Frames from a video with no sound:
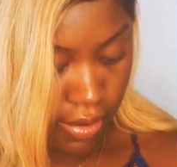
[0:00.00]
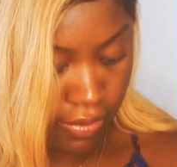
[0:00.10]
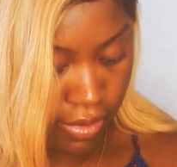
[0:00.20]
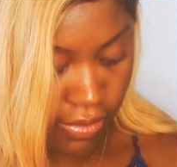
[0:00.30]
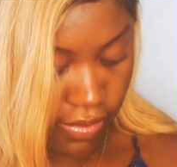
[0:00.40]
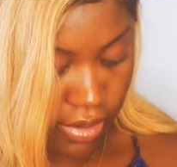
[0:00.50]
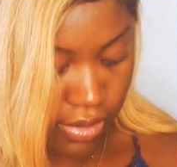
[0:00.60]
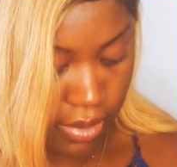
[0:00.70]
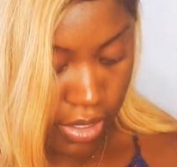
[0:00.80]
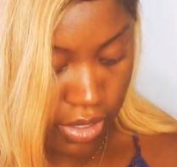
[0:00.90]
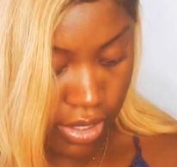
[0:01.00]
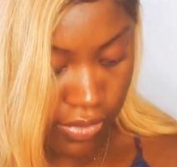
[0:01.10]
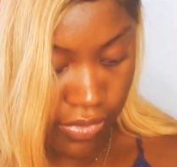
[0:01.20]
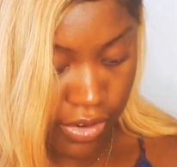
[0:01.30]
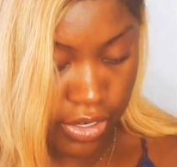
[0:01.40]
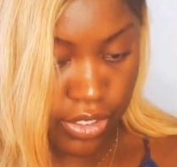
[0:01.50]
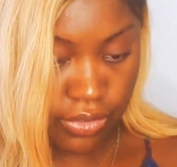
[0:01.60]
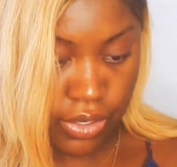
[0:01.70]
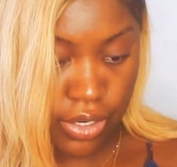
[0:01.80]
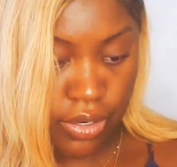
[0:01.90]
I've just finished watching the
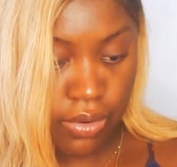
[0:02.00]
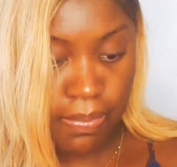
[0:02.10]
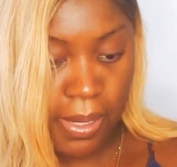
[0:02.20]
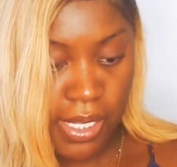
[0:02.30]
first row,